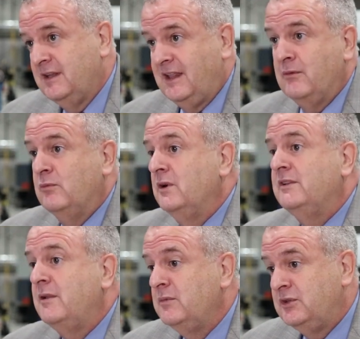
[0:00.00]
And that one of
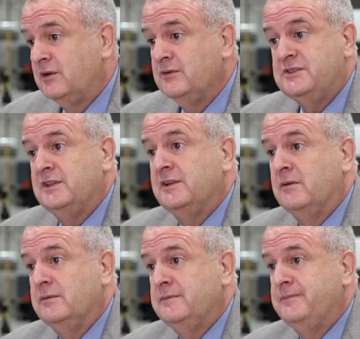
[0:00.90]
that material is
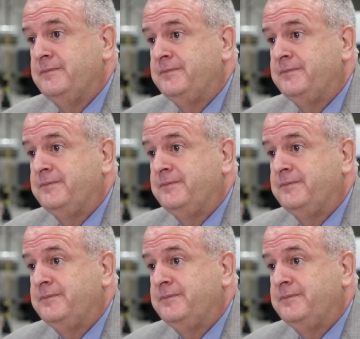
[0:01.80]
silicone.